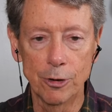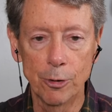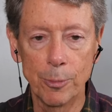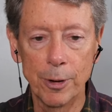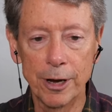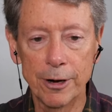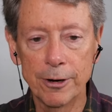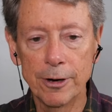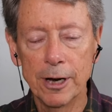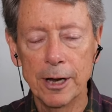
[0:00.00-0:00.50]
know
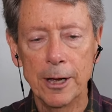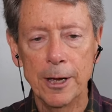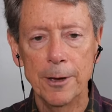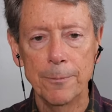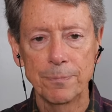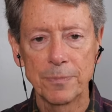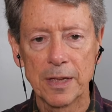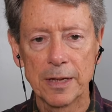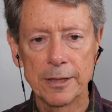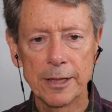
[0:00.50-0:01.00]
better.
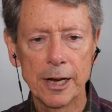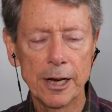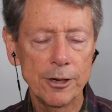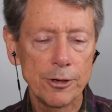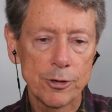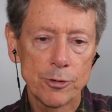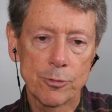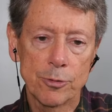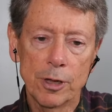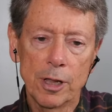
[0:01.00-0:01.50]
And then I
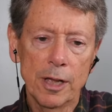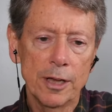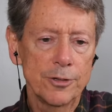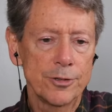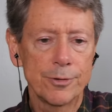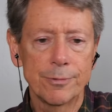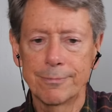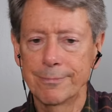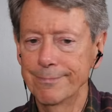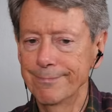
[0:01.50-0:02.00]
just
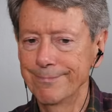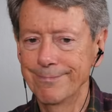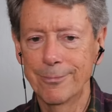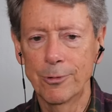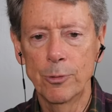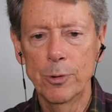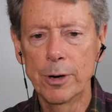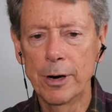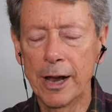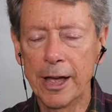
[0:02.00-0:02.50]
realized
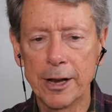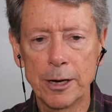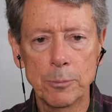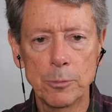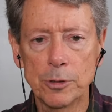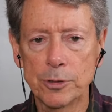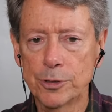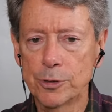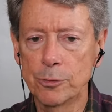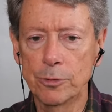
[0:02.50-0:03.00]
we're
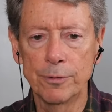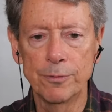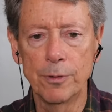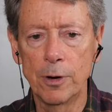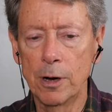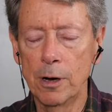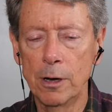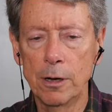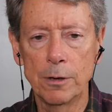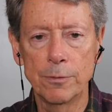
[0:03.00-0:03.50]
animals who
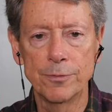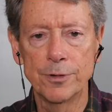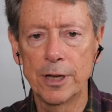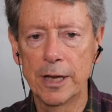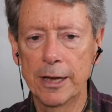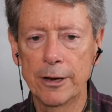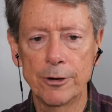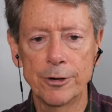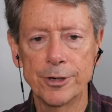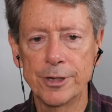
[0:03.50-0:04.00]
evolved
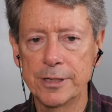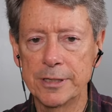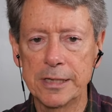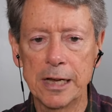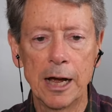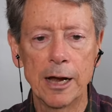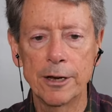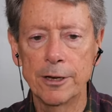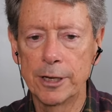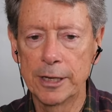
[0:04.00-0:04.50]
and are
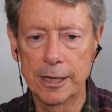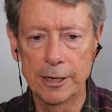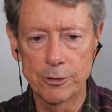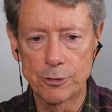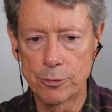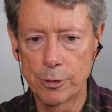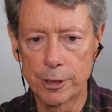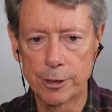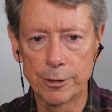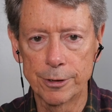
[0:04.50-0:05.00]
designed to get
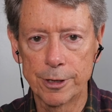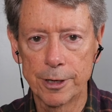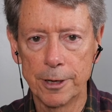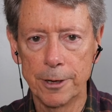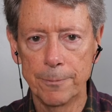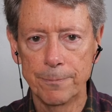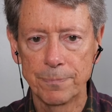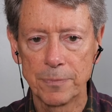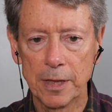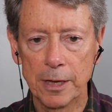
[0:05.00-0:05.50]
triggered
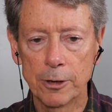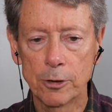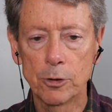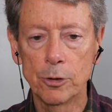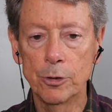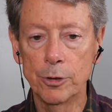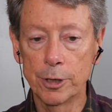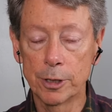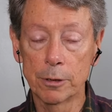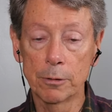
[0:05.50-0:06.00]

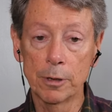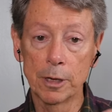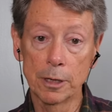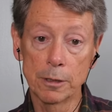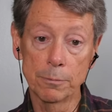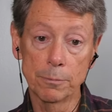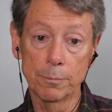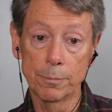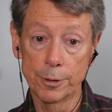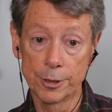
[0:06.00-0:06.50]
including
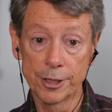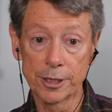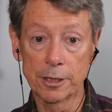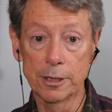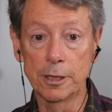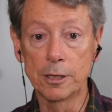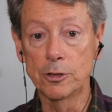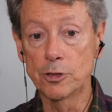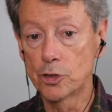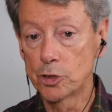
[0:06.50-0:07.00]
around
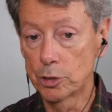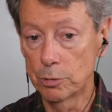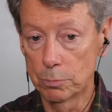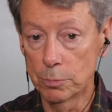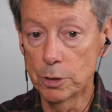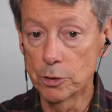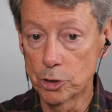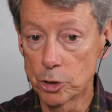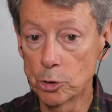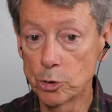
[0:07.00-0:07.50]
particularly
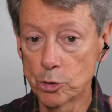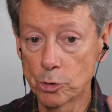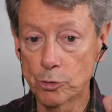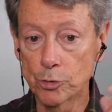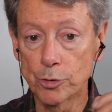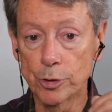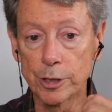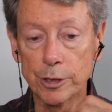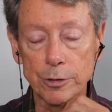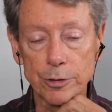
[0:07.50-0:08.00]
social
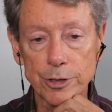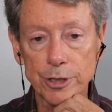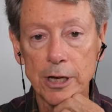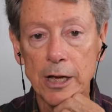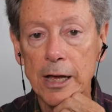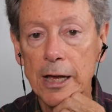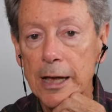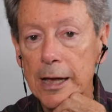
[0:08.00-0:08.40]
triggers.